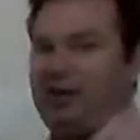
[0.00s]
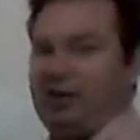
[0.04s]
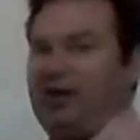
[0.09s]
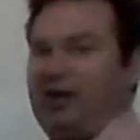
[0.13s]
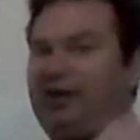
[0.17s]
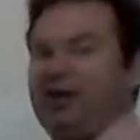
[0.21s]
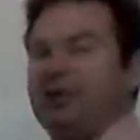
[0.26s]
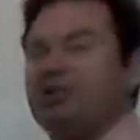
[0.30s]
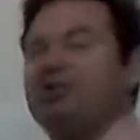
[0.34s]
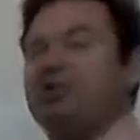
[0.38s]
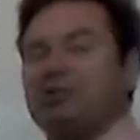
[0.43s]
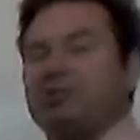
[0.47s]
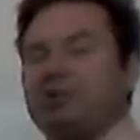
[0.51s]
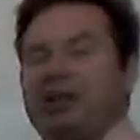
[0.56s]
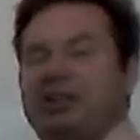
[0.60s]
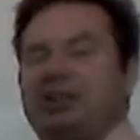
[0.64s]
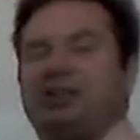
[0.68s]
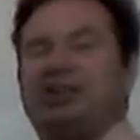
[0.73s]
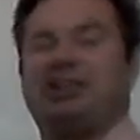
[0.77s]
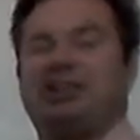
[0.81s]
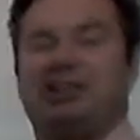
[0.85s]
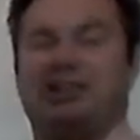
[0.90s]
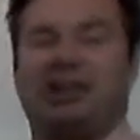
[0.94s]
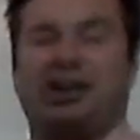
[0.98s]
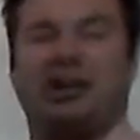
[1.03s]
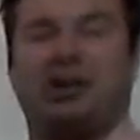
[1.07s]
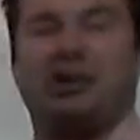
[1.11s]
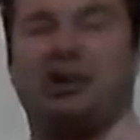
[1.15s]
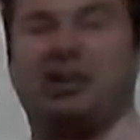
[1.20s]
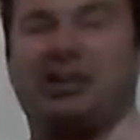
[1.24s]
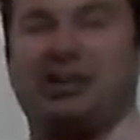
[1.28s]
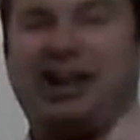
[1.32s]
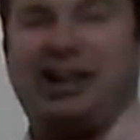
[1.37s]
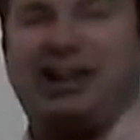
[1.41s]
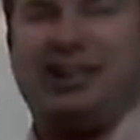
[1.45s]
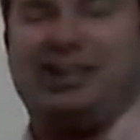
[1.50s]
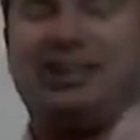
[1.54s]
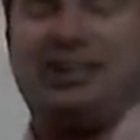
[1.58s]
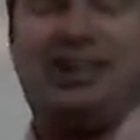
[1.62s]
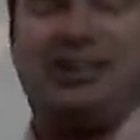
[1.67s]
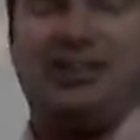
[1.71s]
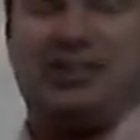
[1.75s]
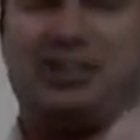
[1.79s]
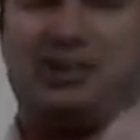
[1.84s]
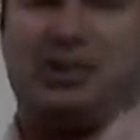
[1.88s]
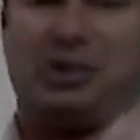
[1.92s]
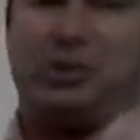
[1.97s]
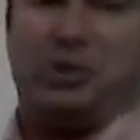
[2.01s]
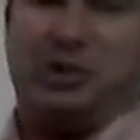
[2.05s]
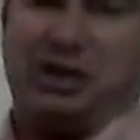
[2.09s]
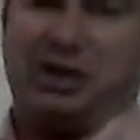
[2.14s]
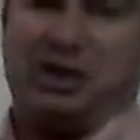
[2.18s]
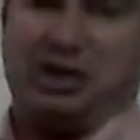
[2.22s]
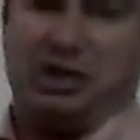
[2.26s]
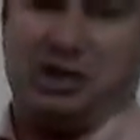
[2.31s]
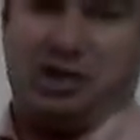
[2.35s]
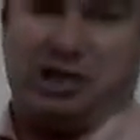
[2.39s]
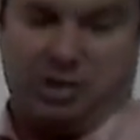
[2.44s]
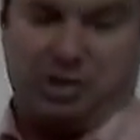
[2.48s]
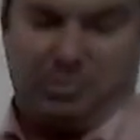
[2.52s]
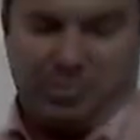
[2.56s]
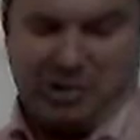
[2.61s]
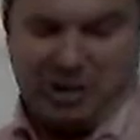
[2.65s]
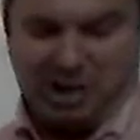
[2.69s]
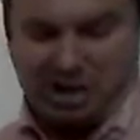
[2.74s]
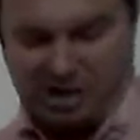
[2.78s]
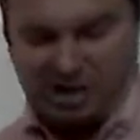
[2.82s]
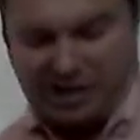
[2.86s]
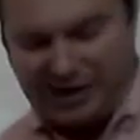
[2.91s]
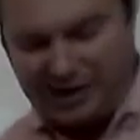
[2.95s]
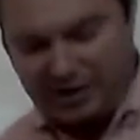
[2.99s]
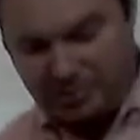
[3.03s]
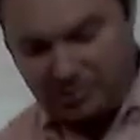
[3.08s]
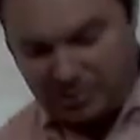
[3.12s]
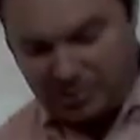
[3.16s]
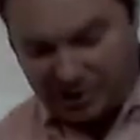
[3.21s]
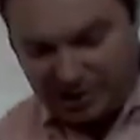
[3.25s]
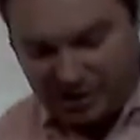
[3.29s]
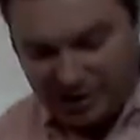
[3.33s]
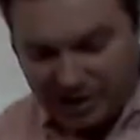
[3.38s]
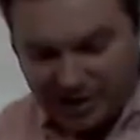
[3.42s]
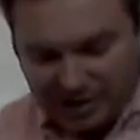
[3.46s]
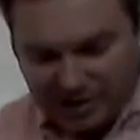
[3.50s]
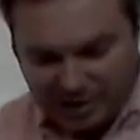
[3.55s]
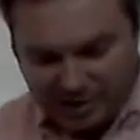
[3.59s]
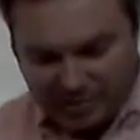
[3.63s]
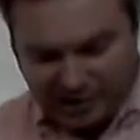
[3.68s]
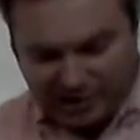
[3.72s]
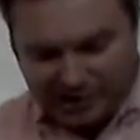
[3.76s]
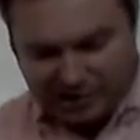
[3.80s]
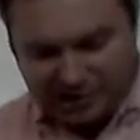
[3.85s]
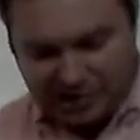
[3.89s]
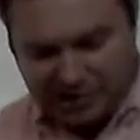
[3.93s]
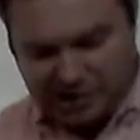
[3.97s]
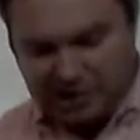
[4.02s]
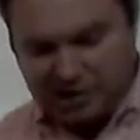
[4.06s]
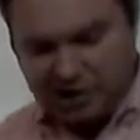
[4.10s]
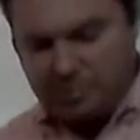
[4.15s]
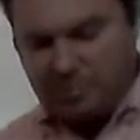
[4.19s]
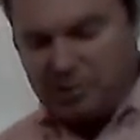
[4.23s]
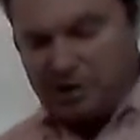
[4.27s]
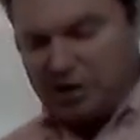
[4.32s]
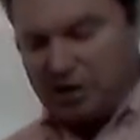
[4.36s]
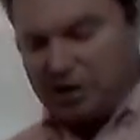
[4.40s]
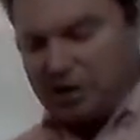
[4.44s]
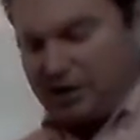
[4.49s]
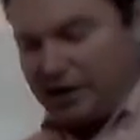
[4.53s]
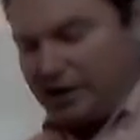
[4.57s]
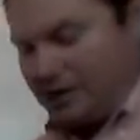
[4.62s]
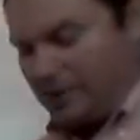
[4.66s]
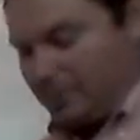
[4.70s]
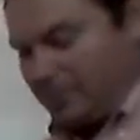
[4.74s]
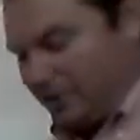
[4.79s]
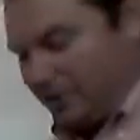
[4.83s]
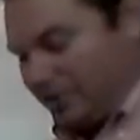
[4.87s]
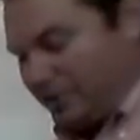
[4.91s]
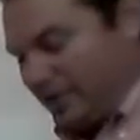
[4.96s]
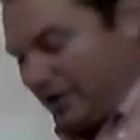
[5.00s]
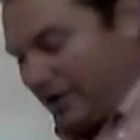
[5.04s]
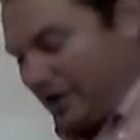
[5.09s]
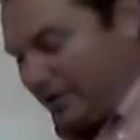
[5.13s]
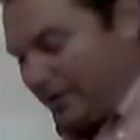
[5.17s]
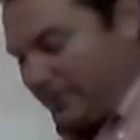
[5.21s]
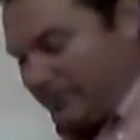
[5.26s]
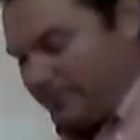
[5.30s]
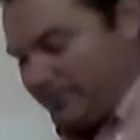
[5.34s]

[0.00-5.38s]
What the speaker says: Usually when I say, are you excited yet, there's no reason you should be excited, but you actually should be excited about that.